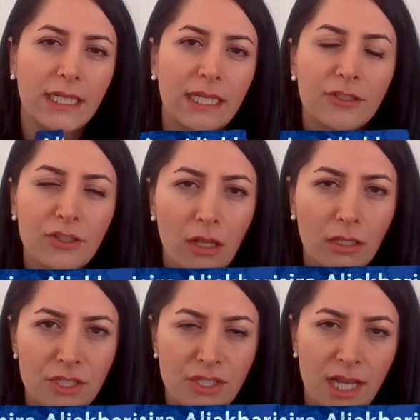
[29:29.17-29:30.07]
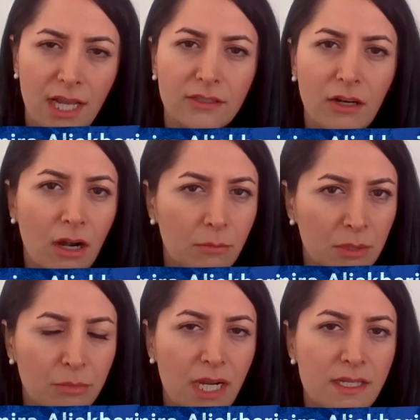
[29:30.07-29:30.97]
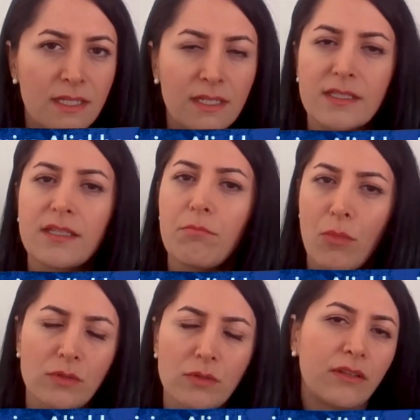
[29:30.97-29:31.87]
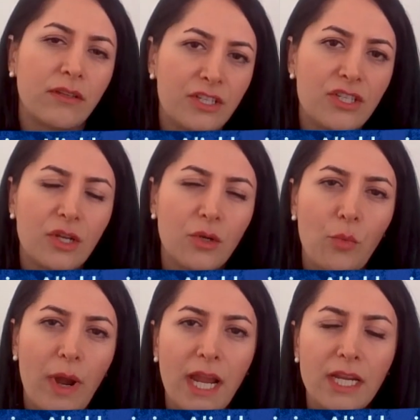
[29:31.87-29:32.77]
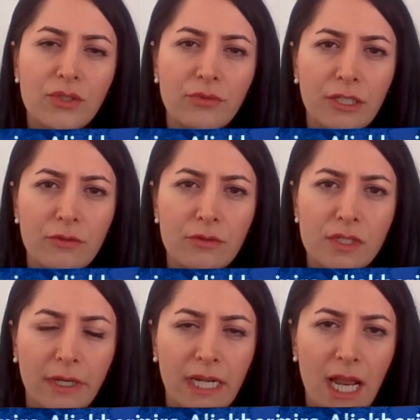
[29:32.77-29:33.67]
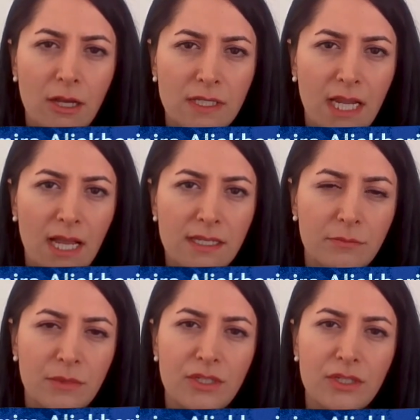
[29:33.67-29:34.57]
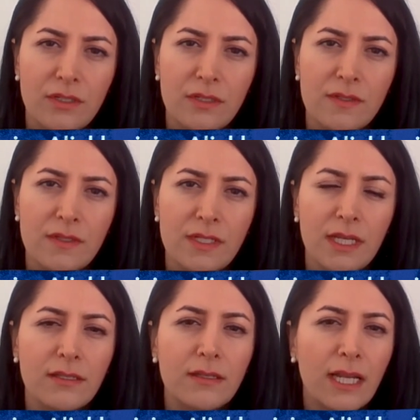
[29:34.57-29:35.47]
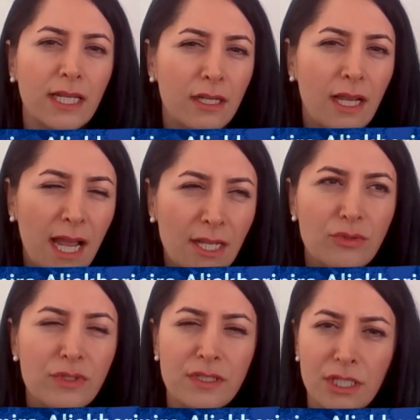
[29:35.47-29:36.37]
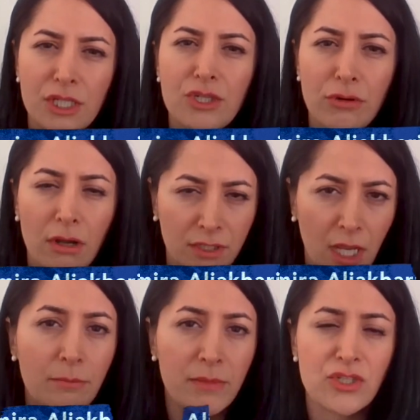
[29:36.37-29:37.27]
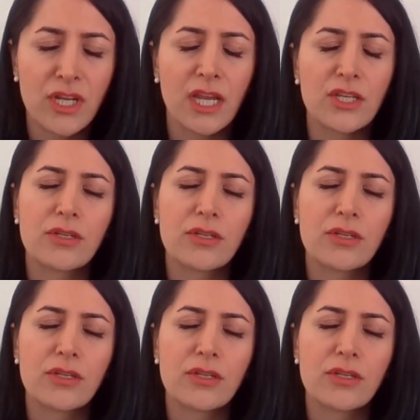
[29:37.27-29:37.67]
Dr. Elmira Aliakbari from the Fraser Institute, because she's an economist who's determined that carbon taxes can be good, but most of